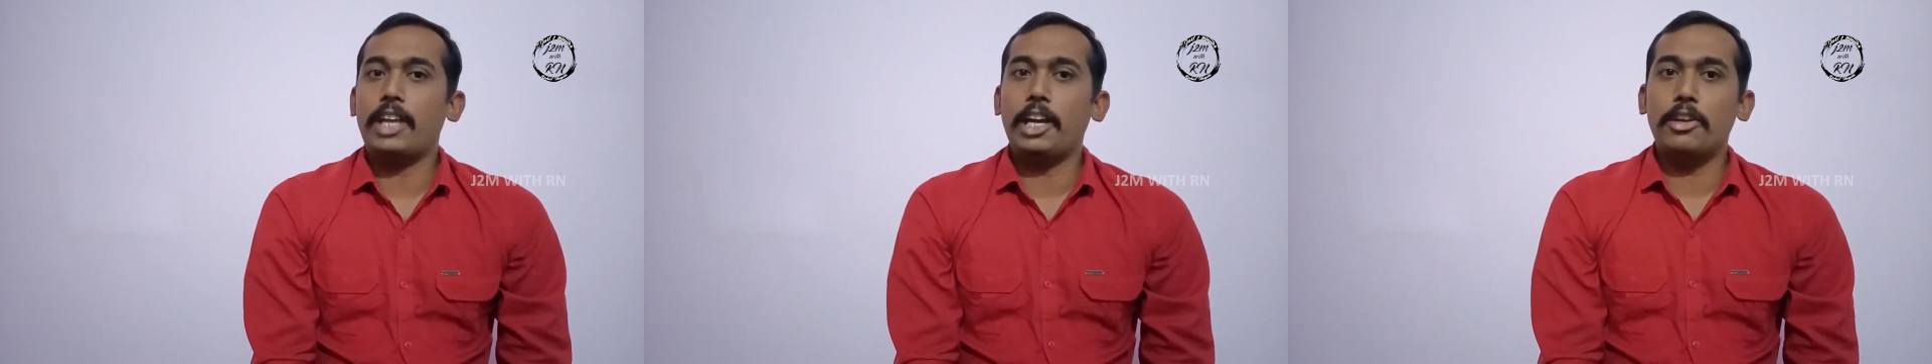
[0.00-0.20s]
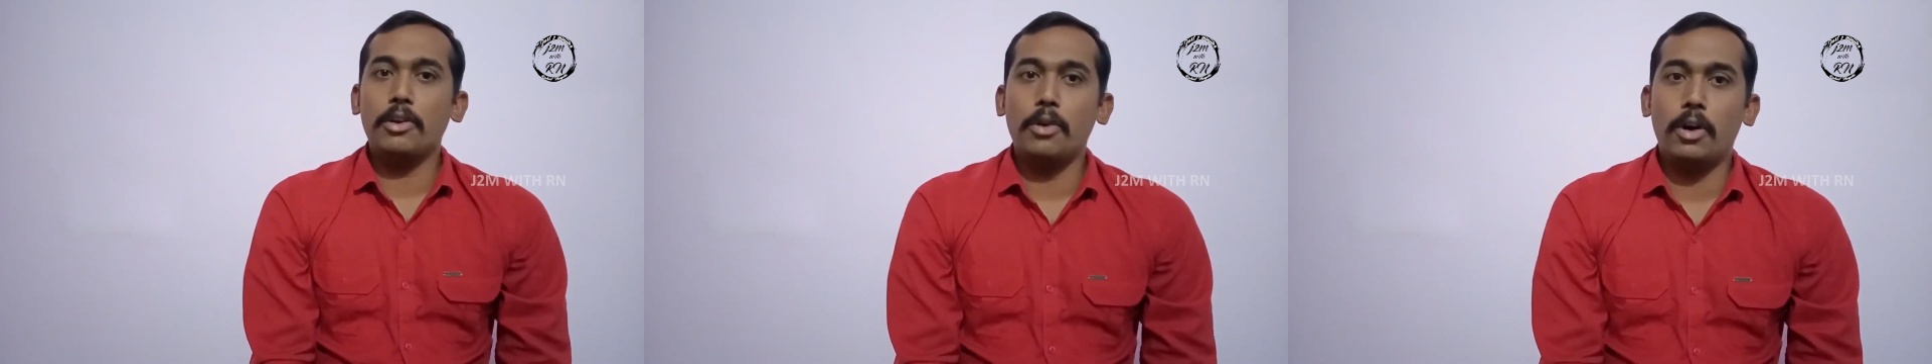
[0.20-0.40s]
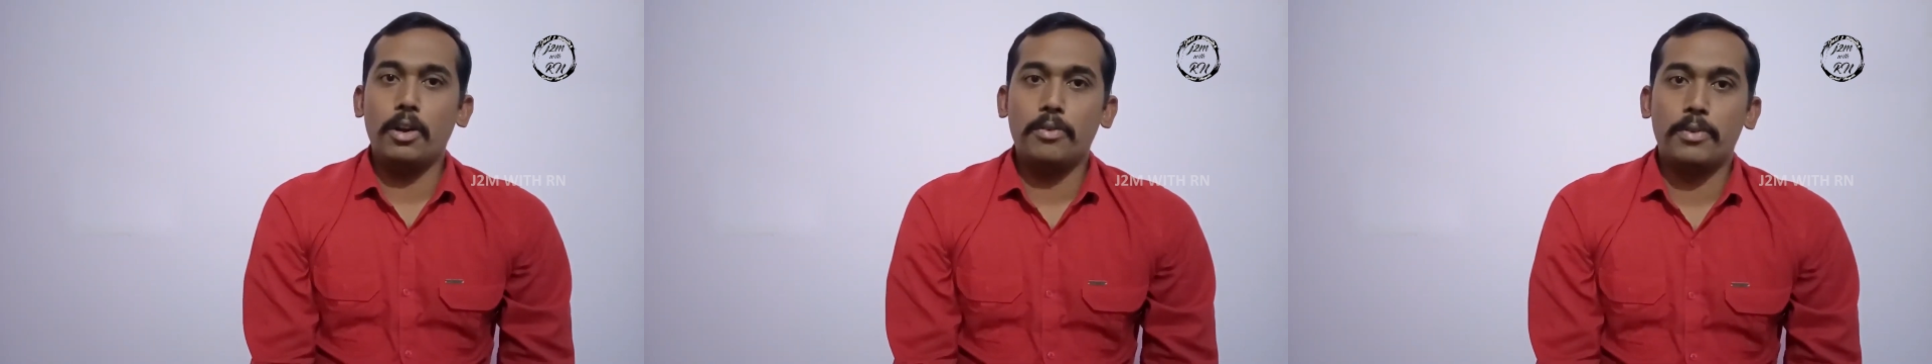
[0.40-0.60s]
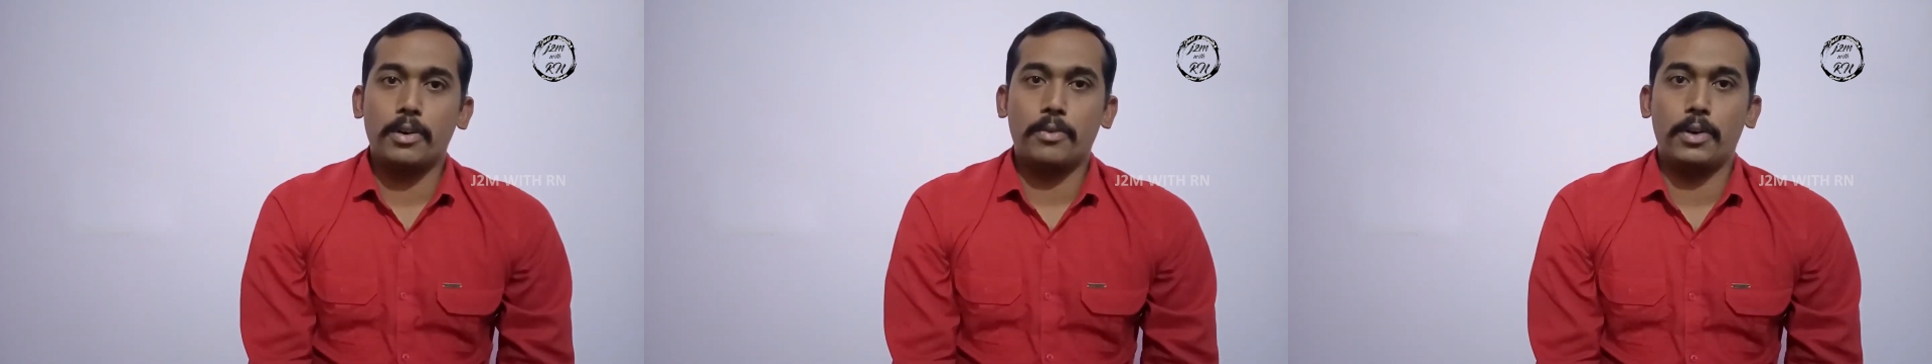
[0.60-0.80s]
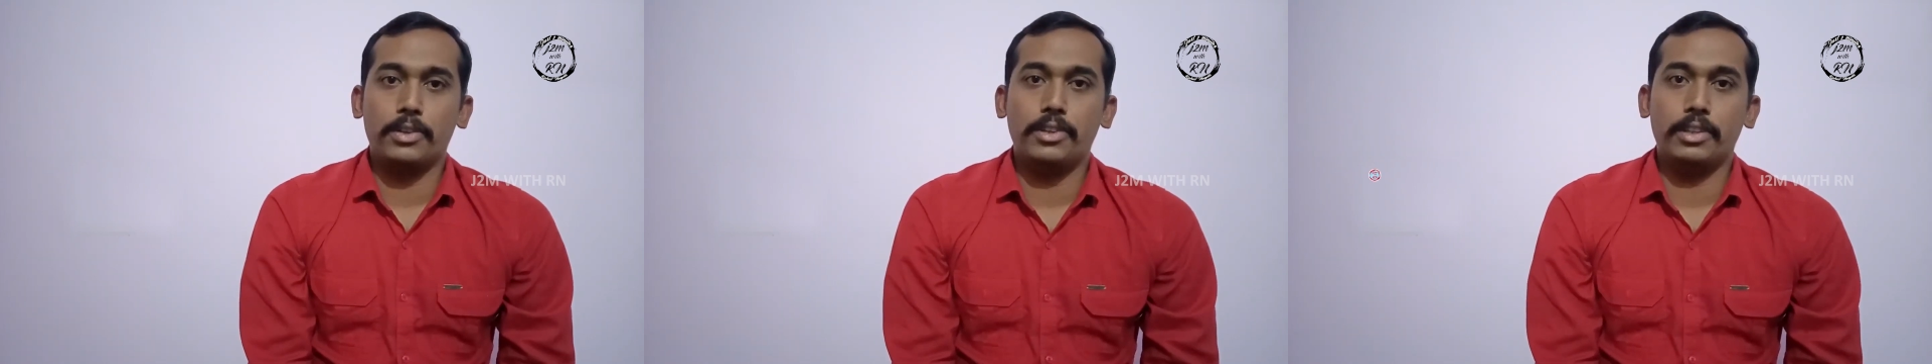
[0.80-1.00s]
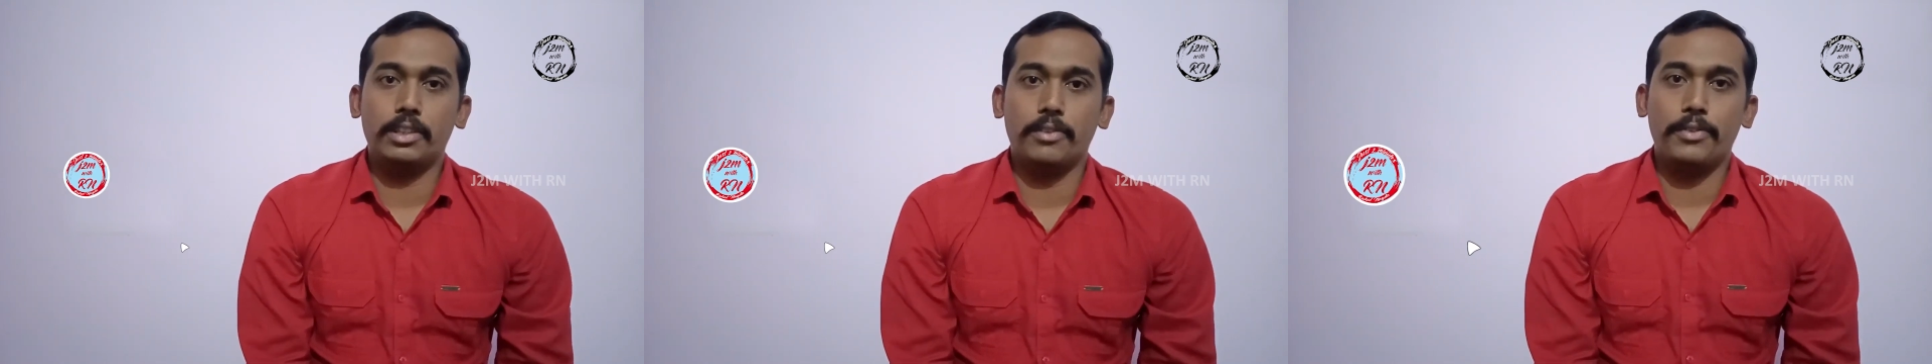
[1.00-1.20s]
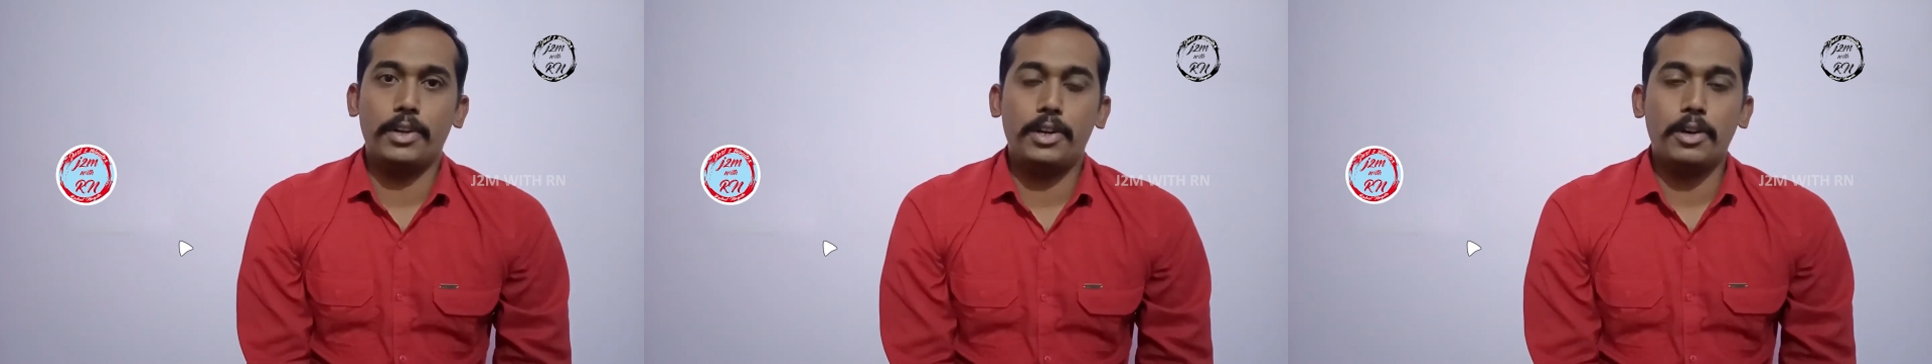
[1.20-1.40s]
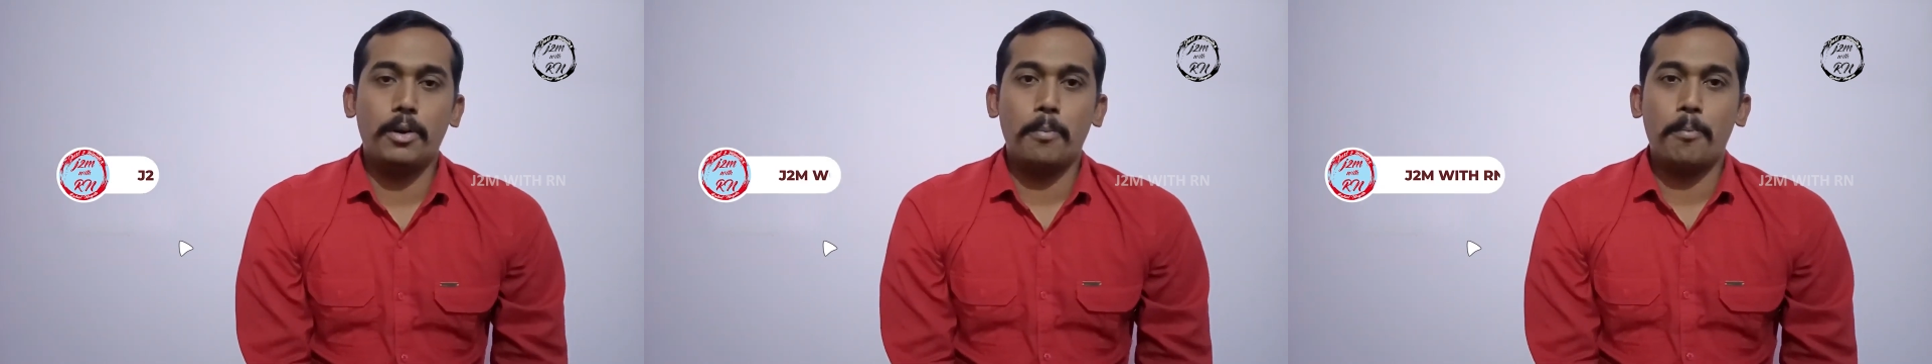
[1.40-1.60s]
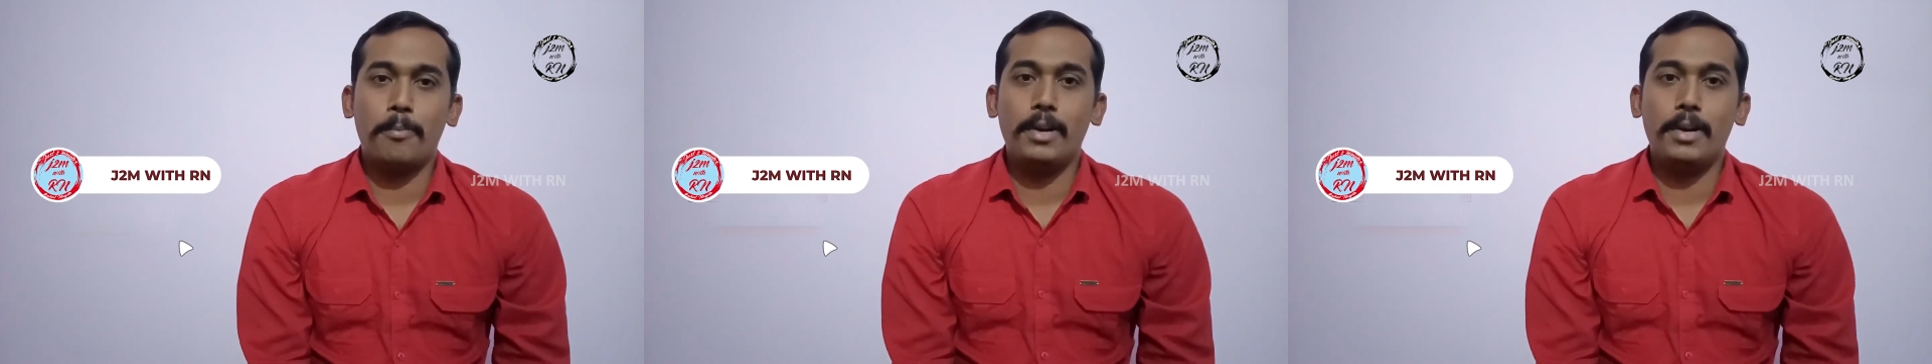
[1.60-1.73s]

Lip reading: Thank you all for watching the video.